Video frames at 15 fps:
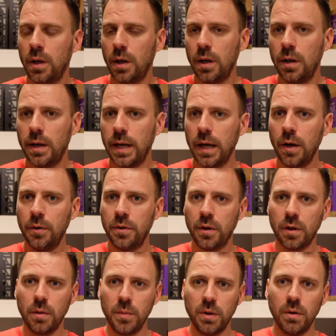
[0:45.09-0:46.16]
and how the
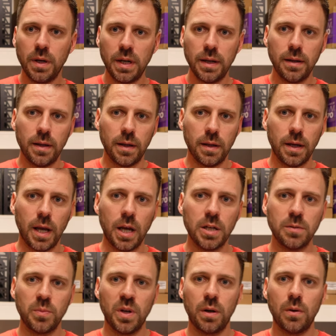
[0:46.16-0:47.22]
community, the
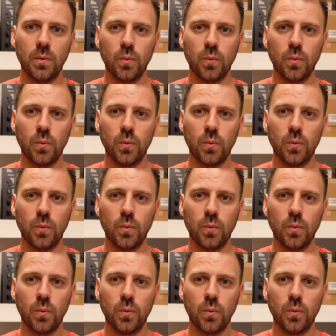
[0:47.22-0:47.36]
engagement